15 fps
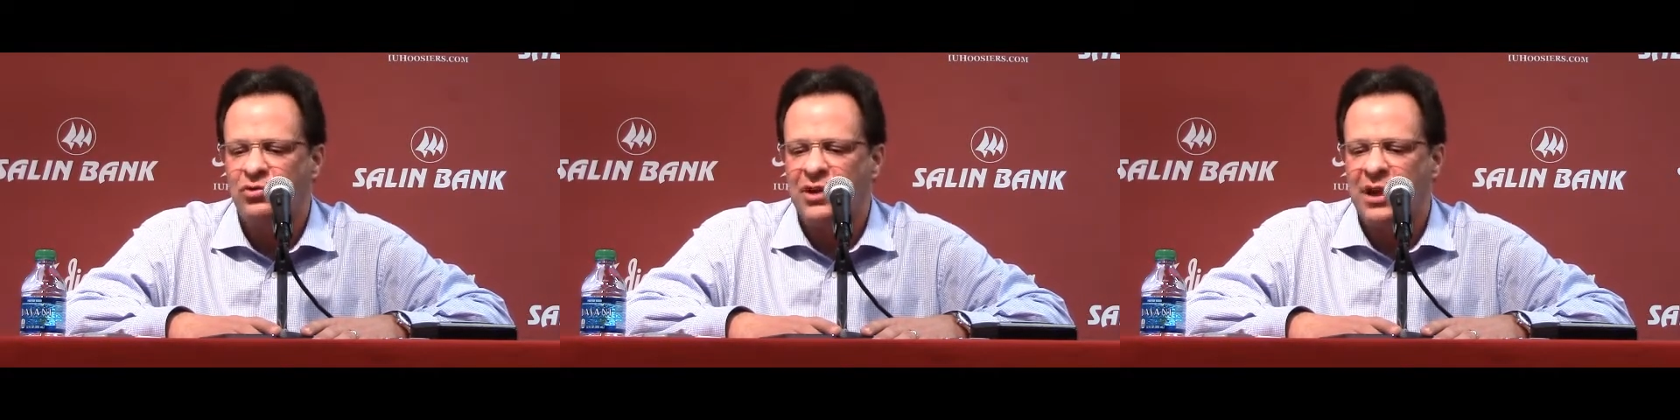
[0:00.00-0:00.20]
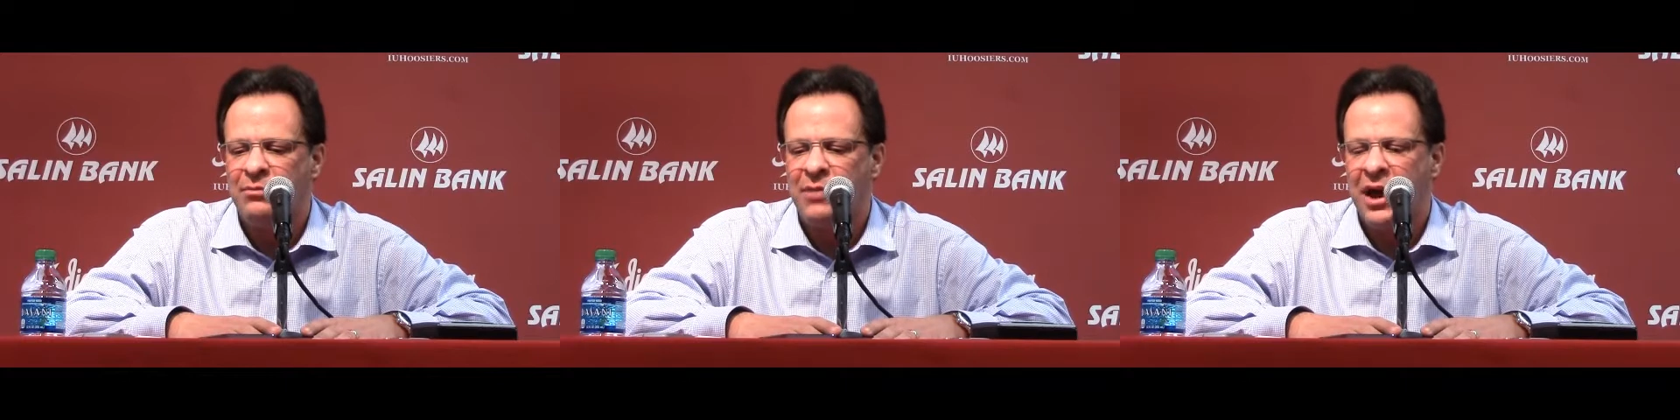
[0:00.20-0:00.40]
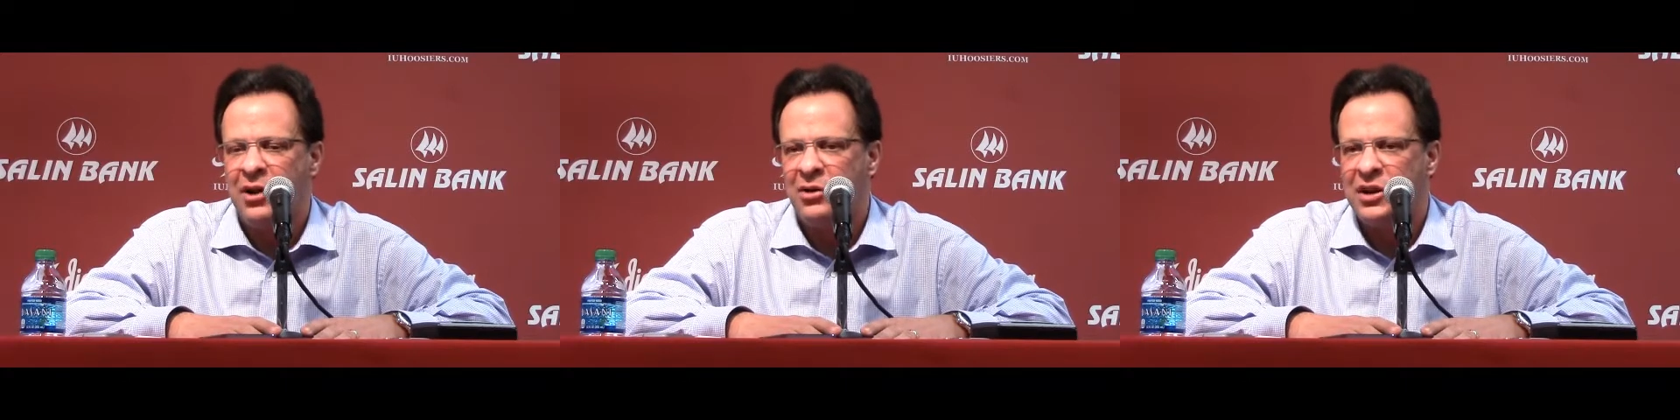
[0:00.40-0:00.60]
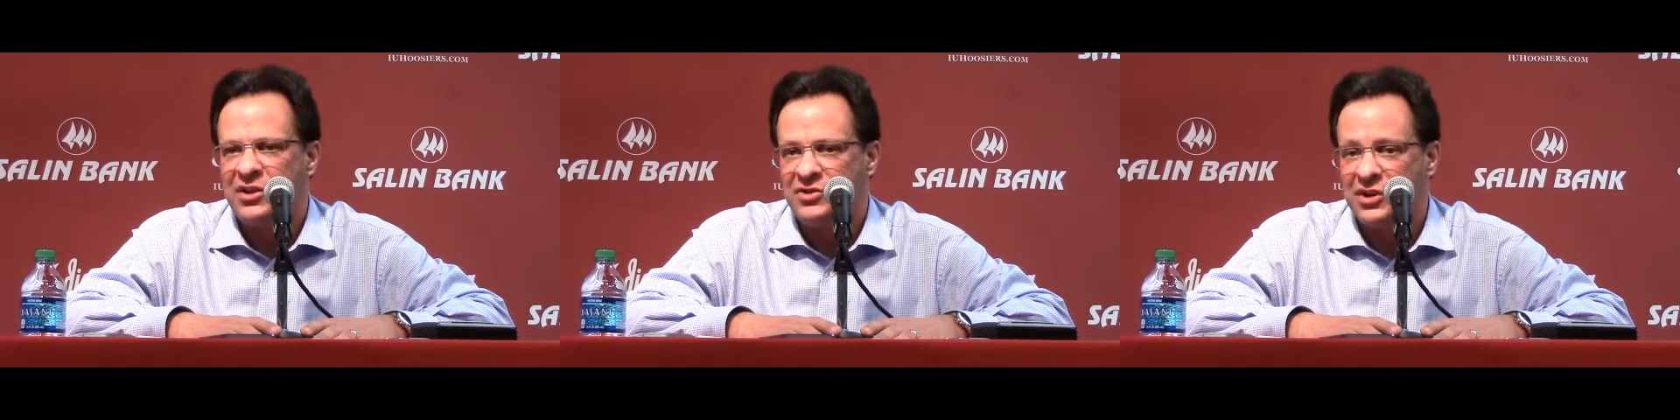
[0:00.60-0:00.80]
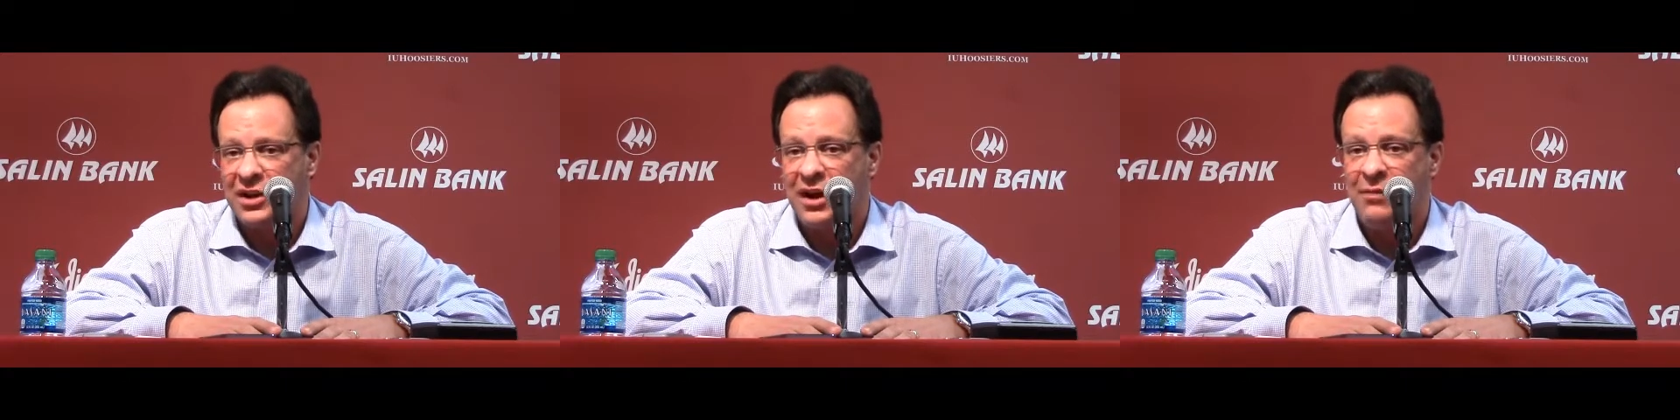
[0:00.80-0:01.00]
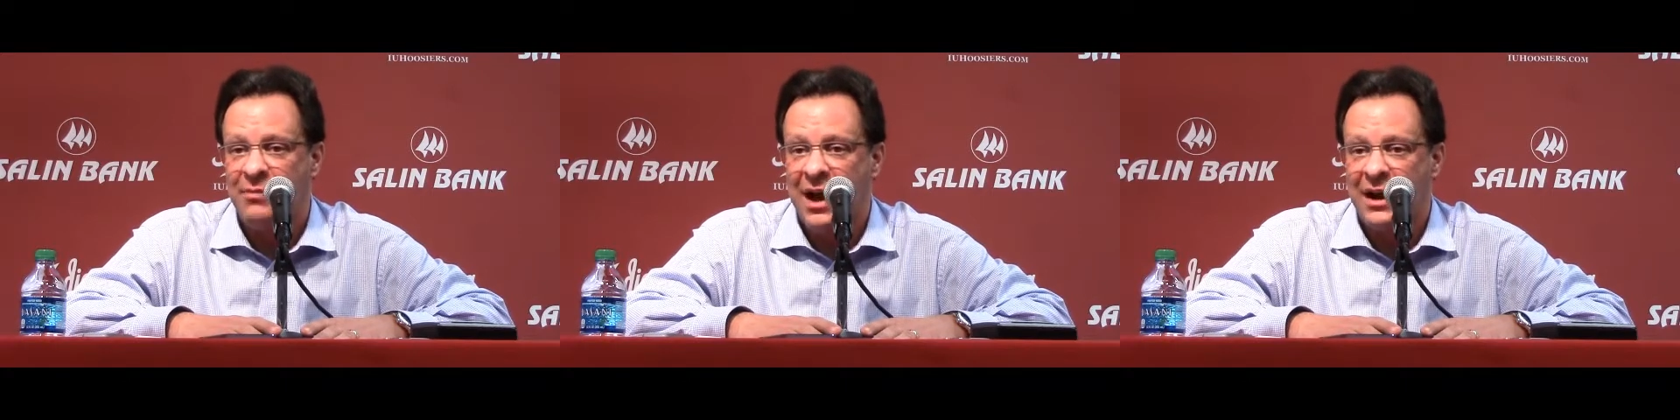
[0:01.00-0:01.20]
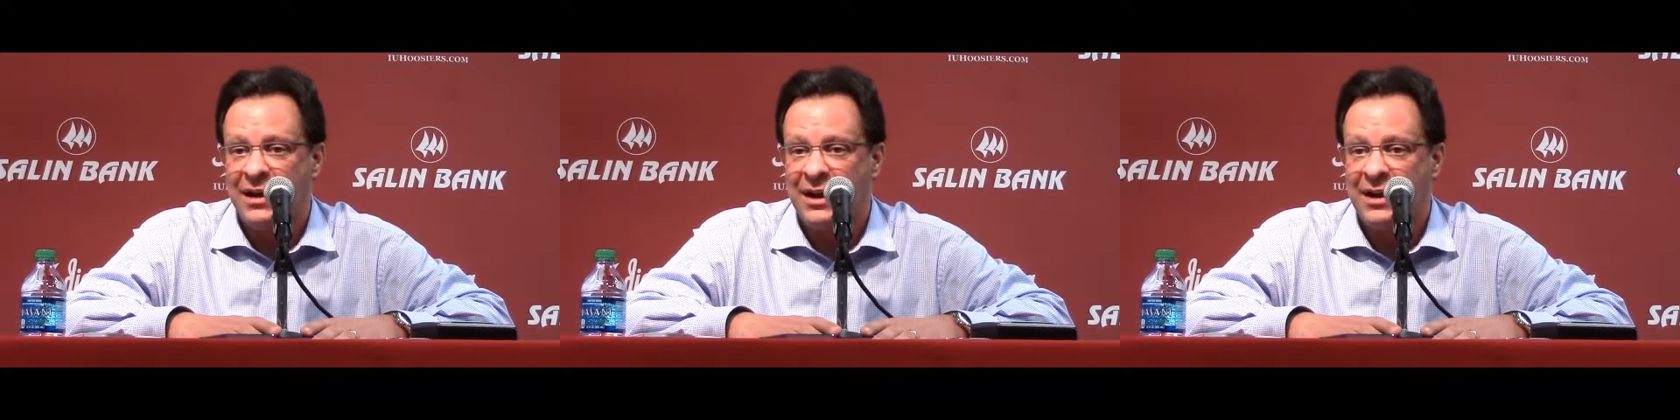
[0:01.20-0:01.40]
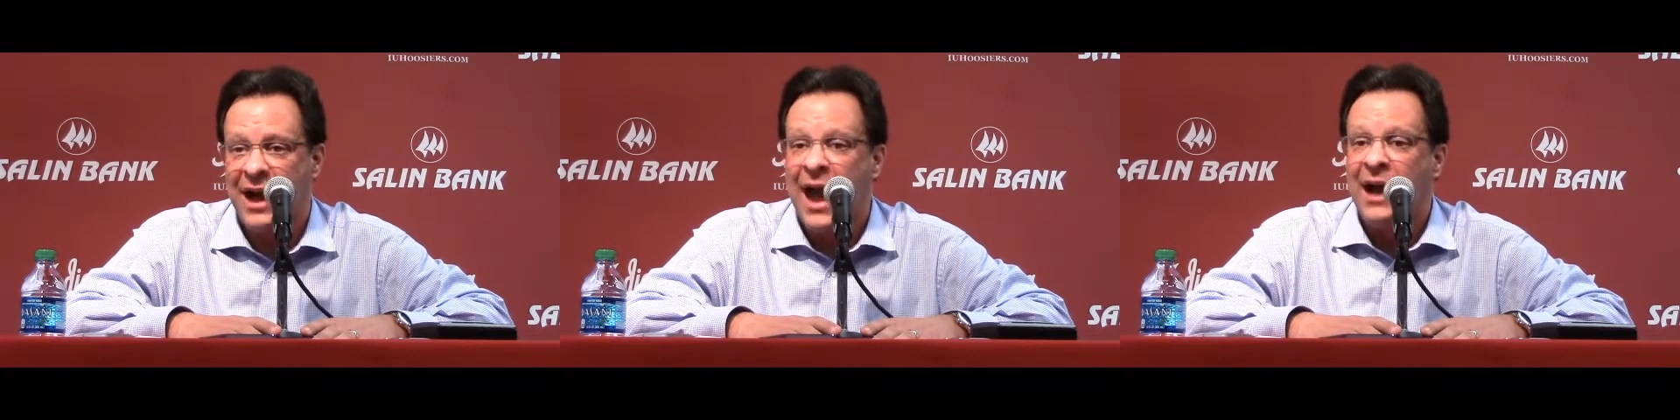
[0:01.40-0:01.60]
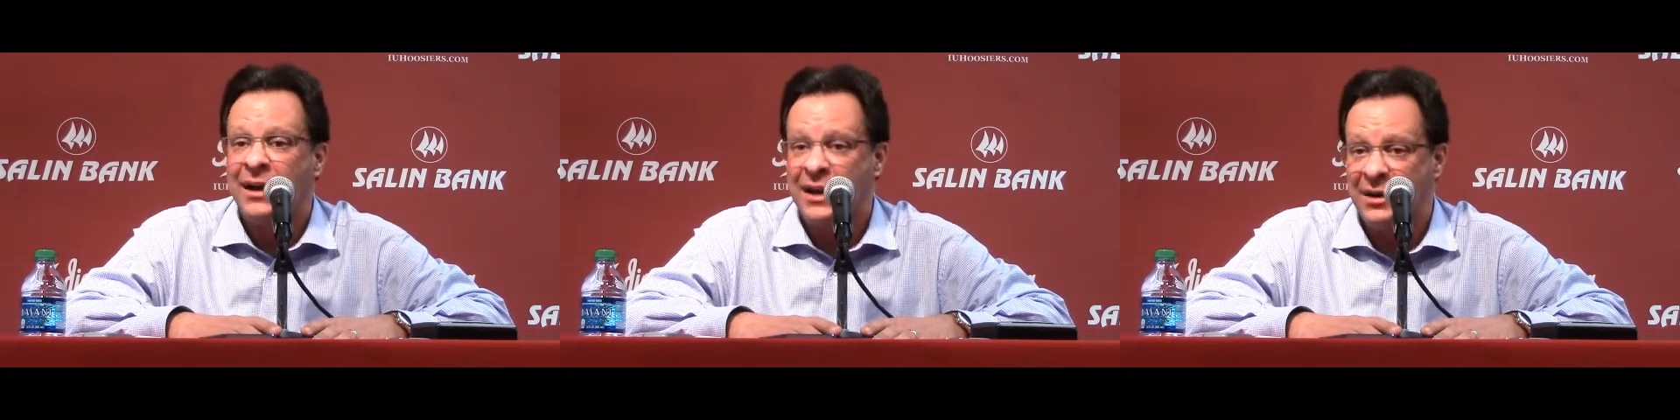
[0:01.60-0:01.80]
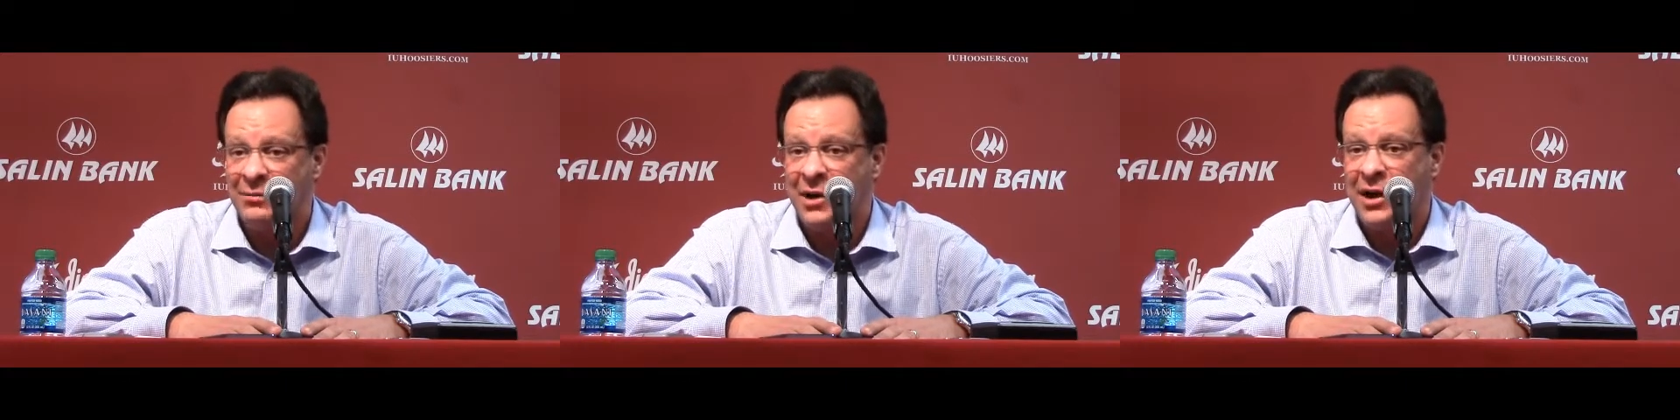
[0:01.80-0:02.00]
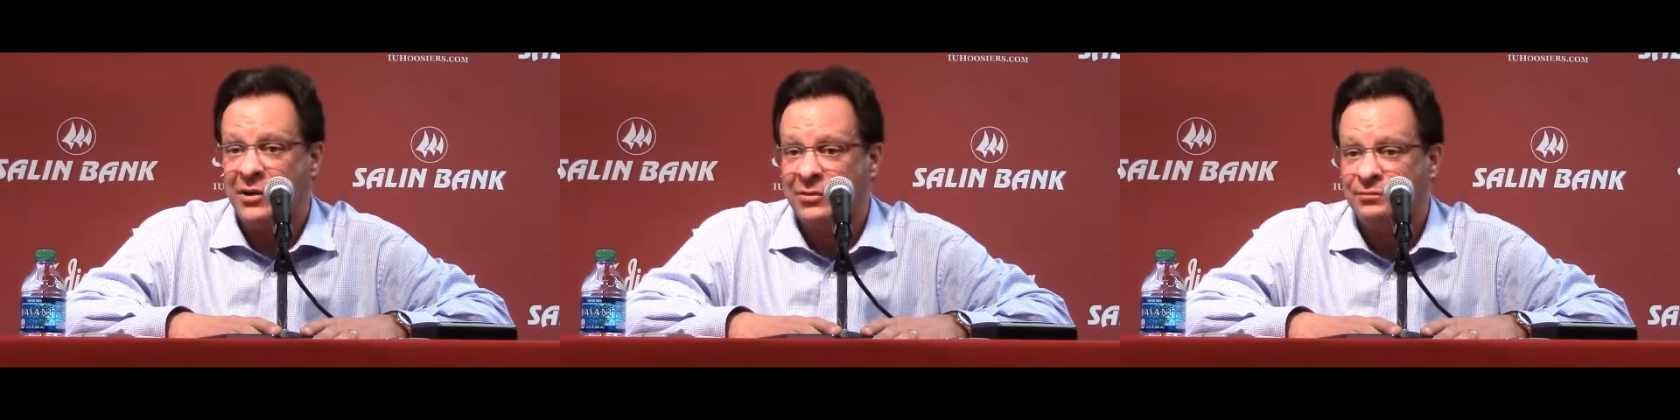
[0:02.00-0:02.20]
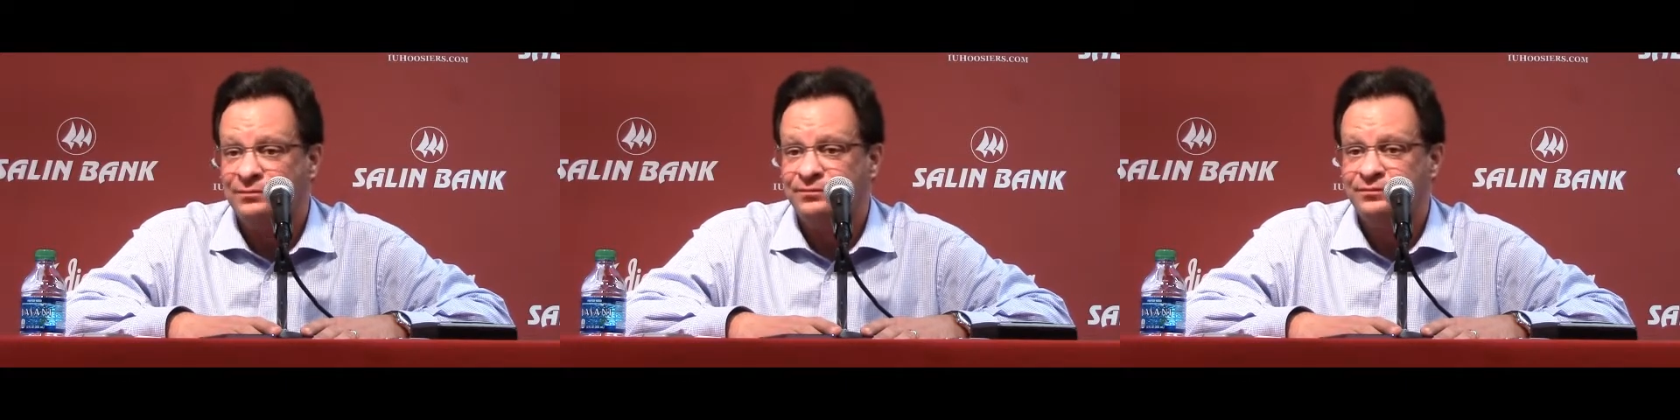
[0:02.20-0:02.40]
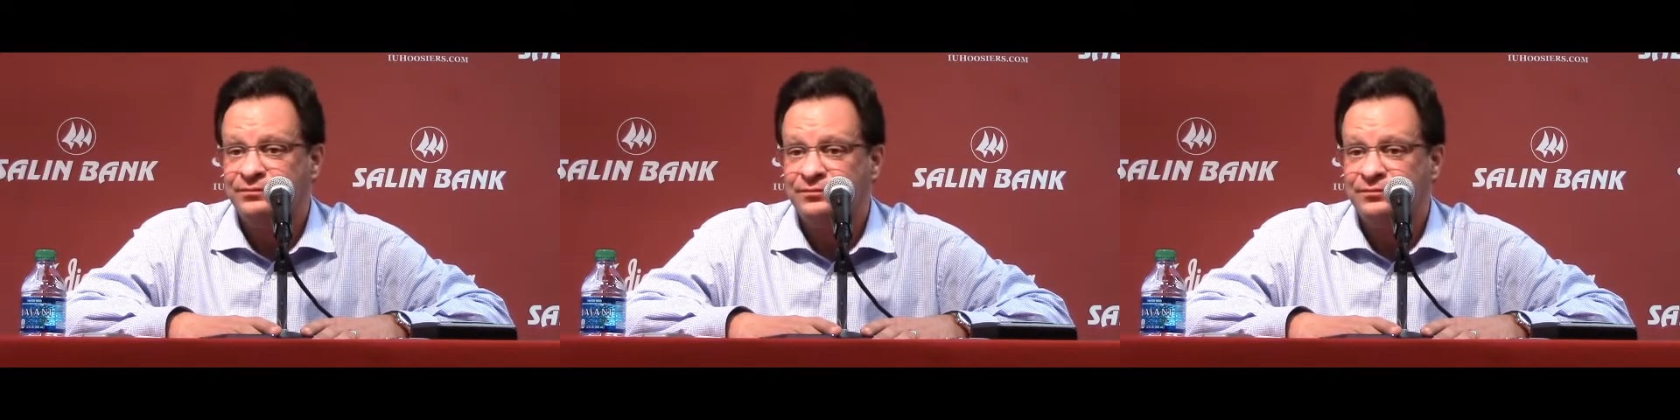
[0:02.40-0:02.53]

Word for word: to get better is to come back in and get better.